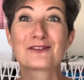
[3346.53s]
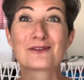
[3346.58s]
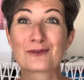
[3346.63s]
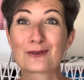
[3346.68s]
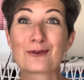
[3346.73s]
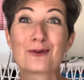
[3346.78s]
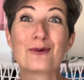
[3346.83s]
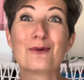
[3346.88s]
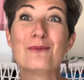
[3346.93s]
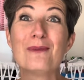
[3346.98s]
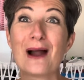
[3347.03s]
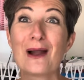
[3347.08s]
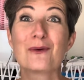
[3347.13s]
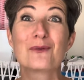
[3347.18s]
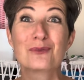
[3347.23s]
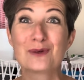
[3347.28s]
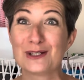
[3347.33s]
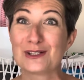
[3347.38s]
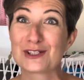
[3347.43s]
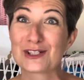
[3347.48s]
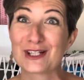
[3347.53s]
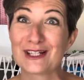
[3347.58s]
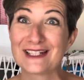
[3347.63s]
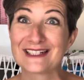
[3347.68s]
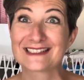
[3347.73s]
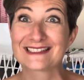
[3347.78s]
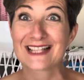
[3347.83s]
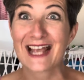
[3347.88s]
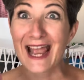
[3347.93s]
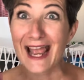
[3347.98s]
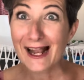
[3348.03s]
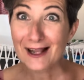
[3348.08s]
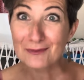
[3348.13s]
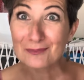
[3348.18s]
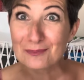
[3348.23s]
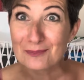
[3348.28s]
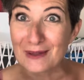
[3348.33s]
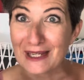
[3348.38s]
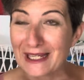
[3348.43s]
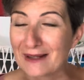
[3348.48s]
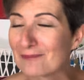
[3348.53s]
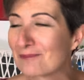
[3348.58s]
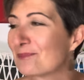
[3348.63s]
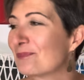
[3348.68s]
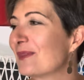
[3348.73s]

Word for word: through my wish list, help me.